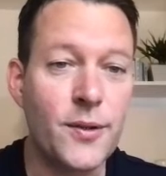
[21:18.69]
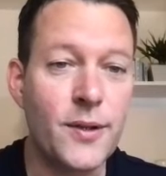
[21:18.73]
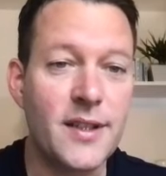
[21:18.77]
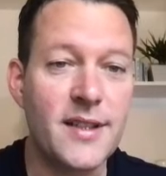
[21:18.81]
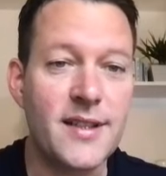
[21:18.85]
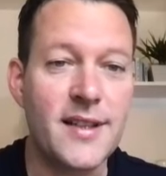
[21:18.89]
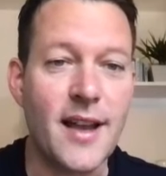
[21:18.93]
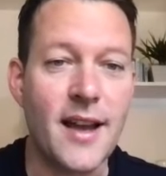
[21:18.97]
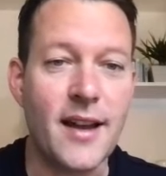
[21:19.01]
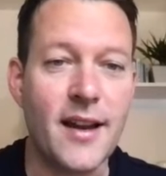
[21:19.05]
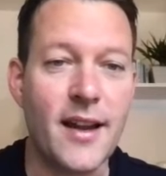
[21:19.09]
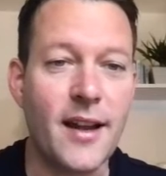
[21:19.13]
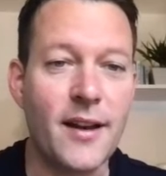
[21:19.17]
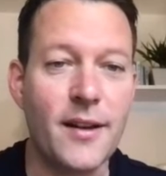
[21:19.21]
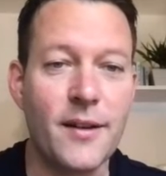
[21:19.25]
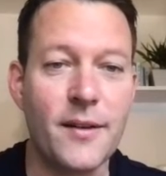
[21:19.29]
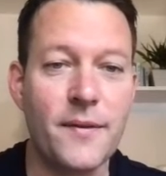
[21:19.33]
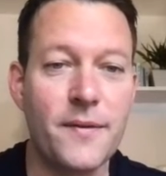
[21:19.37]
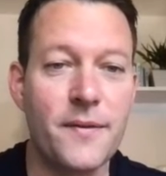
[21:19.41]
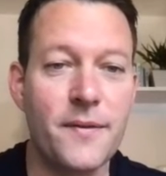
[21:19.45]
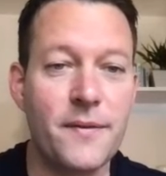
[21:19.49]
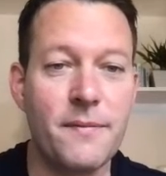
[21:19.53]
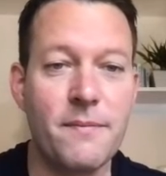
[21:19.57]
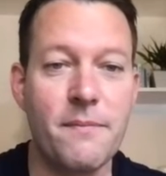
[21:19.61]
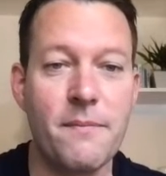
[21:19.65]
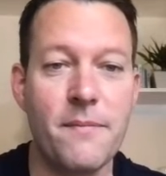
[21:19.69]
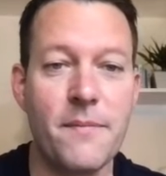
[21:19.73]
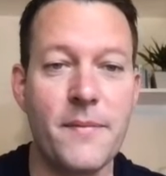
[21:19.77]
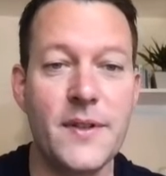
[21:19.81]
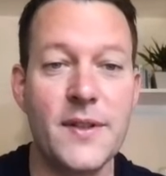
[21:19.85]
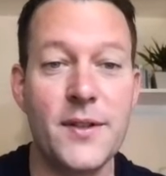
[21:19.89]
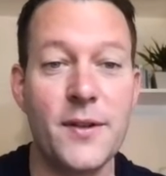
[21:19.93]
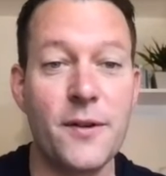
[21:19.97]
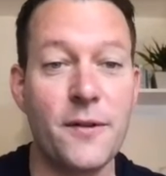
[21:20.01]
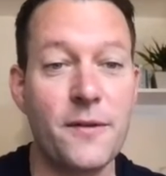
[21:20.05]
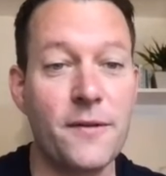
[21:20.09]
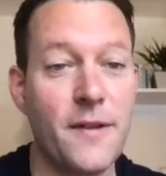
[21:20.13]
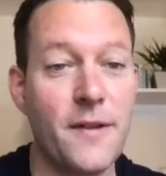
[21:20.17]
It's not out of
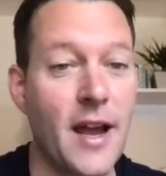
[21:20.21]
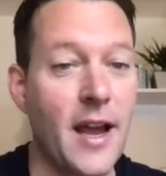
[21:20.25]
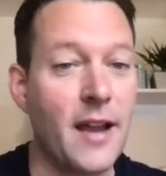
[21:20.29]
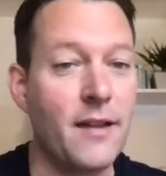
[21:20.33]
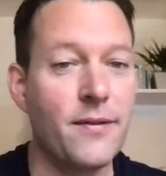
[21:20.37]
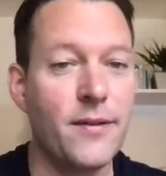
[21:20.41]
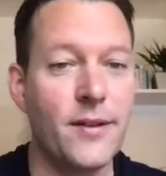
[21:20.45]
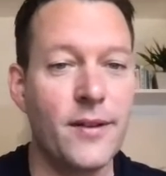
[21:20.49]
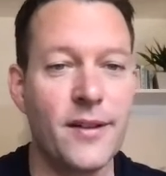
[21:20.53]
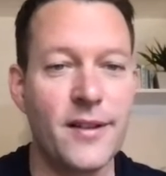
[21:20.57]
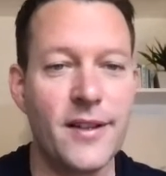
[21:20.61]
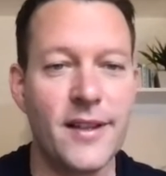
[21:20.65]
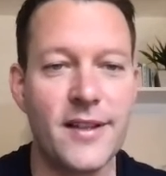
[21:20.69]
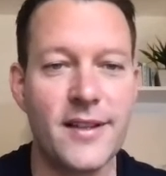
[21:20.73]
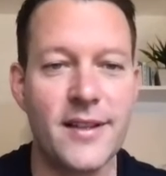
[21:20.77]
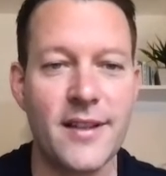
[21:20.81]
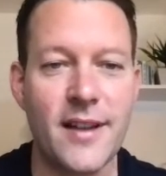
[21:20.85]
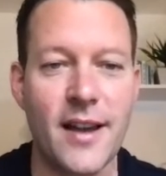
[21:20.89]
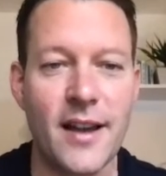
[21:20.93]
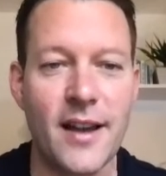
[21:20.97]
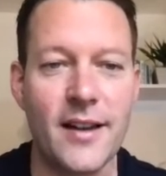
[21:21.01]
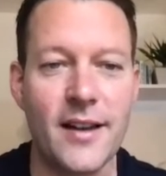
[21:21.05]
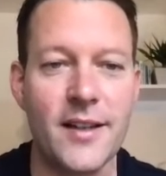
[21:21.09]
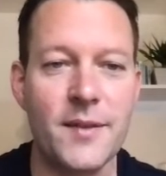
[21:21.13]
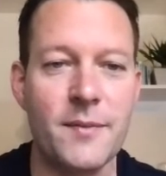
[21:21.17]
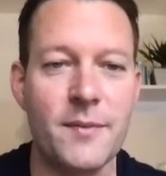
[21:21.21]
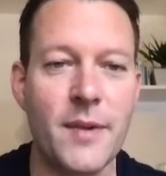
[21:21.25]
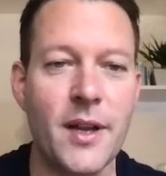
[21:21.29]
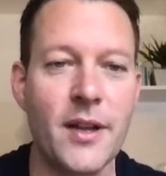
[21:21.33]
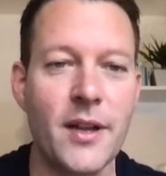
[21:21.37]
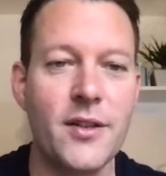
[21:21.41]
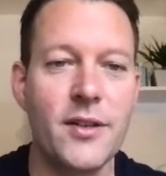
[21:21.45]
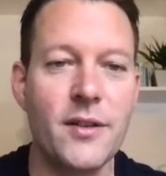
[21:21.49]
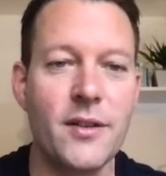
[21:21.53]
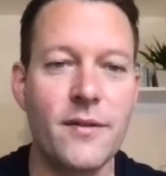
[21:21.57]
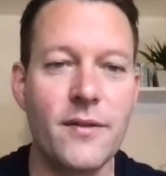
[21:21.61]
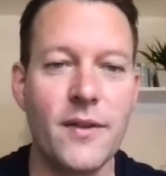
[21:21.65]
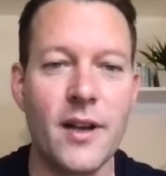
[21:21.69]
survival. It's not as
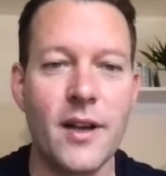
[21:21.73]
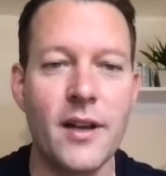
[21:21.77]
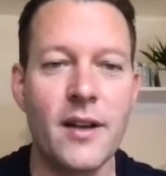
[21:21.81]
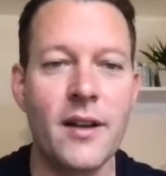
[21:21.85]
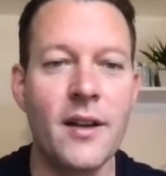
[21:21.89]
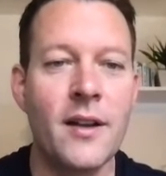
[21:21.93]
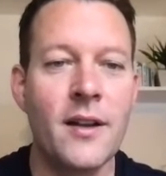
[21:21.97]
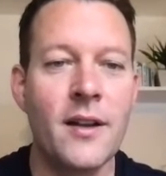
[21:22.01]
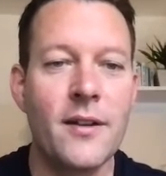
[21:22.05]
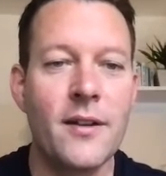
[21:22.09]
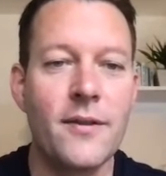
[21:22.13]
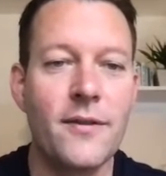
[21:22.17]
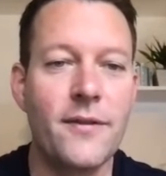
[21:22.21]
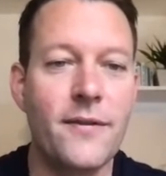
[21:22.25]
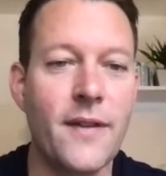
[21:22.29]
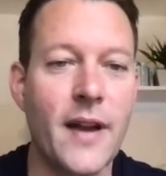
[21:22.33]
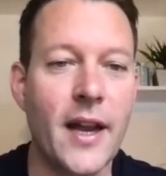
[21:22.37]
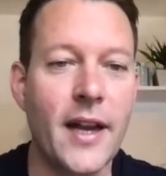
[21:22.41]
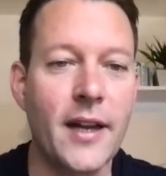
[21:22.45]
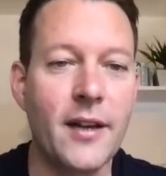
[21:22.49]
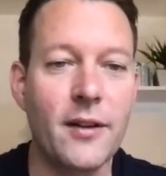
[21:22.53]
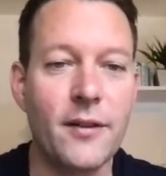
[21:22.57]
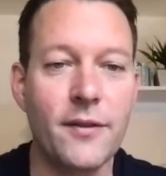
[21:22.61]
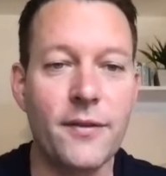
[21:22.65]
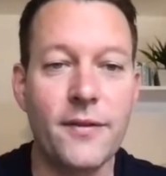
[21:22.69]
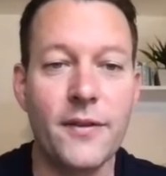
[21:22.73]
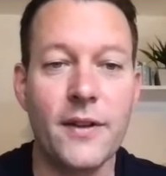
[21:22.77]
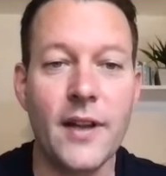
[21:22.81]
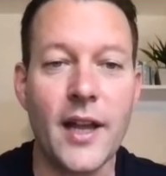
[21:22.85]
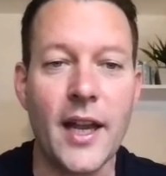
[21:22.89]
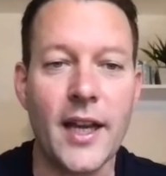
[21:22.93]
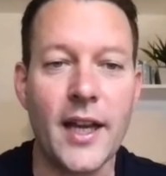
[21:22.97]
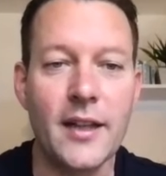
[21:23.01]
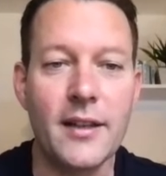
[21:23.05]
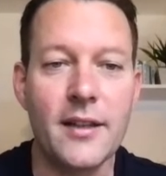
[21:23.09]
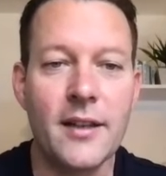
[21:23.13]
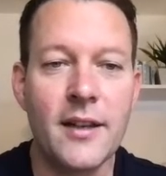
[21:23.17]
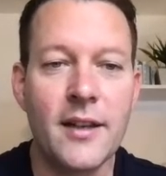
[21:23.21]
much of a fight or
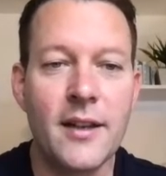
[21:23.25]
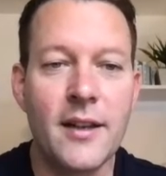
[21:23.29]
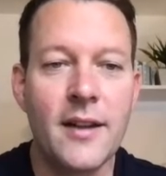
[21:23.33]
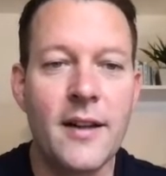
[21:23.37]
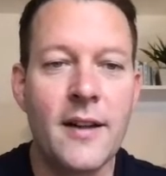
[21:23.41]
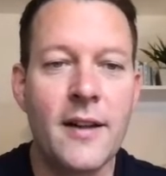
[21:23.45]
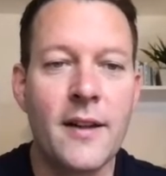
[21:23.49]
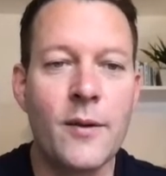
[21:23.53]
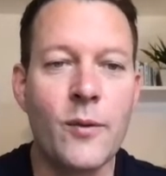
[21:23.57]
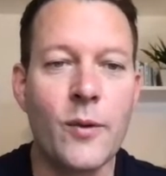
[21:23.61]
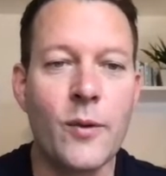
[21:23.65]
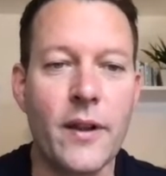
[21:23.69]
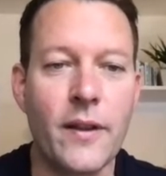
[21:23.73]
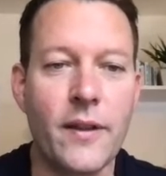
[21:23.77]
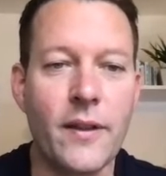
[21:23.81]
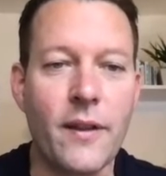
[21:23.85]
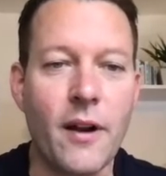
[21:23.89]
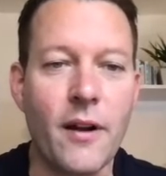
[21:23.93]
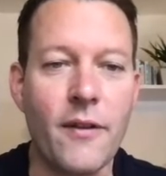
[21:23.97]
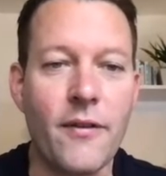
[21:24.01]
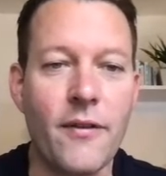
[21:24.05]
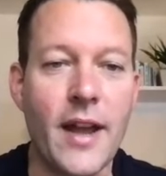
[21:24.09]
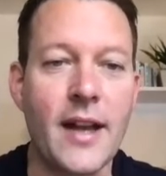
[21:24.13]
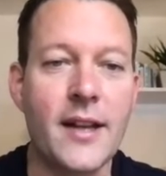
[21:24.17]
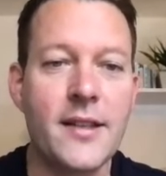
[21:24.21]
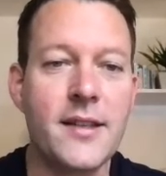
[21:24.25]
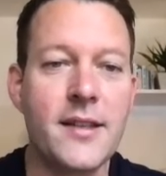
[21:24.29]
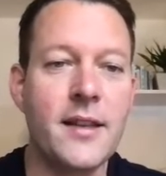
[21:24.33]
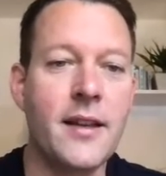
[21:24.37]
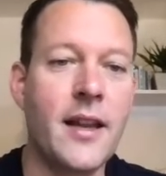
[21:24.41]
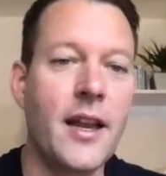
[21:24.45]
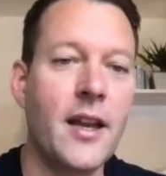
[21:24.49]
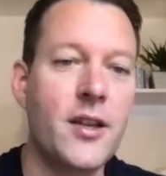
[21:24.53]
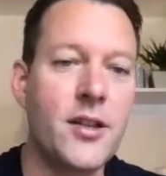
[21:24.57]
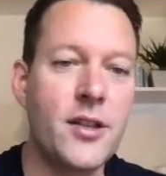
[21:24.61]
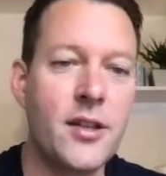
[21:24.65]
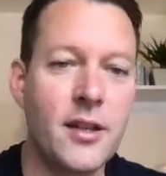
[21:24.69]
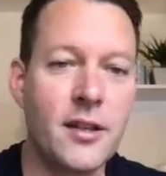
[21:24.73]
flight with our
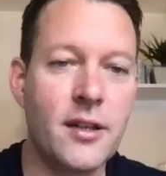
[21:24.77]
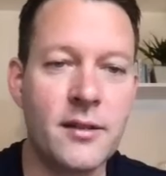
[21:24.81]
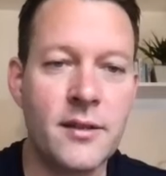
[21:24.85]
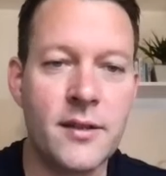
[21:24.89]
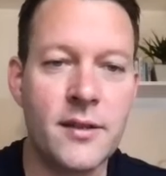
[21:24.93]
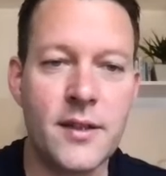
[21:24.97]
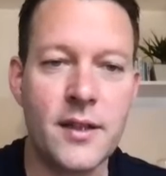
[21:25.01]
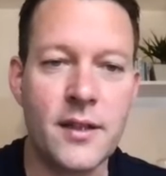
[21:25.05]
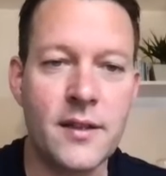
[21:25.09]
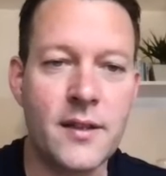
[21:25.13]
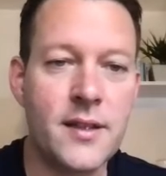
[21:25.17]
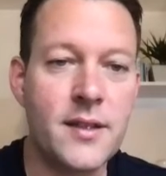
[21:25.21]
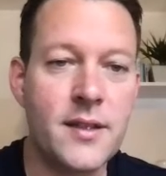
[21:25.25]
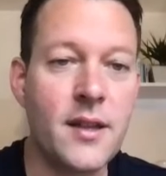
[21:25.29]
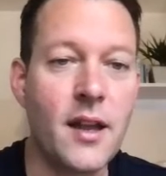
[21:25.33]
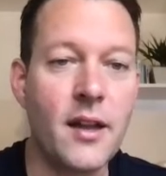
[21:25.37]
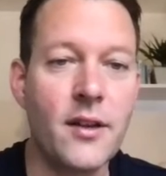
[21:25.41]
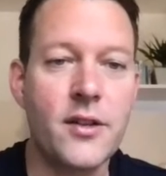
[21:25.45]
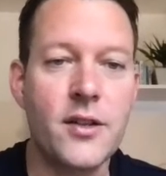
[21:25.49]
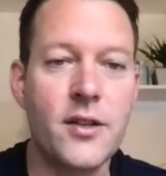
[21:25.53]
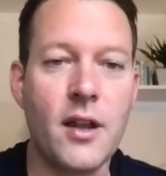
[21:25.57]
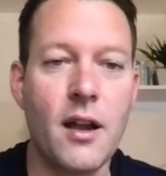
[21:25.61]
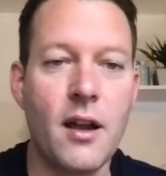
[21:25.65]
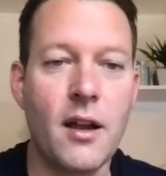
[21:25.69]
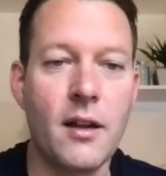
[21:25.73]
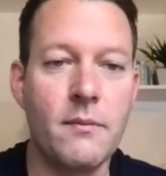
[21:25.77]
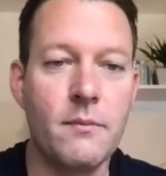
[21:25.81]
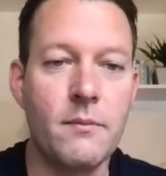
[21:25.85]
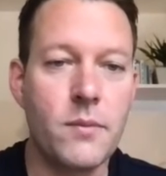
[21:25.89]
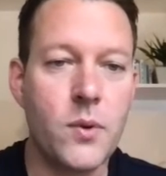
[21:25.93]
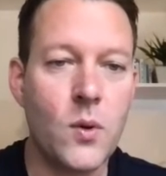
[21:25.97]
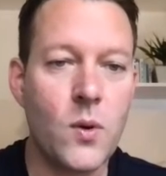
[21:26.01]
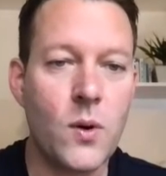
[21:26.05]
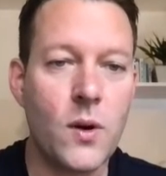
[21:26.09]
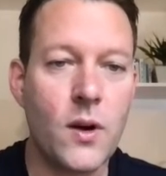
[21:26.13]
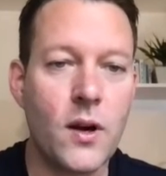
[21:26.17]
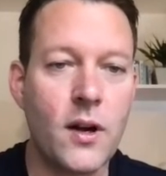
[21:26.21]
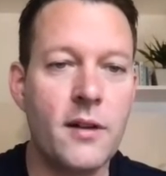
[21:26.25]
vaccinations and such on
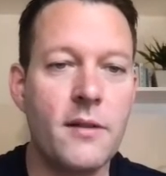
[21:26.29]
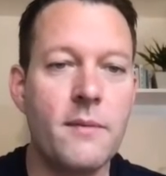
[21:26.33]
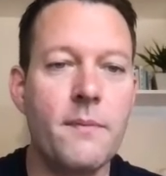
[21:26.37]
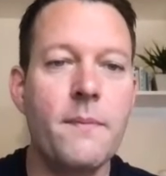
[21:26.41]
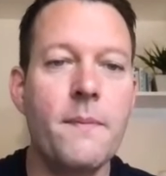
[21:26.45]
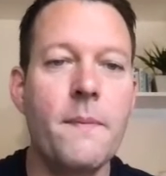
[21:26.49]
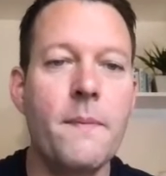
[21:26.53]
board.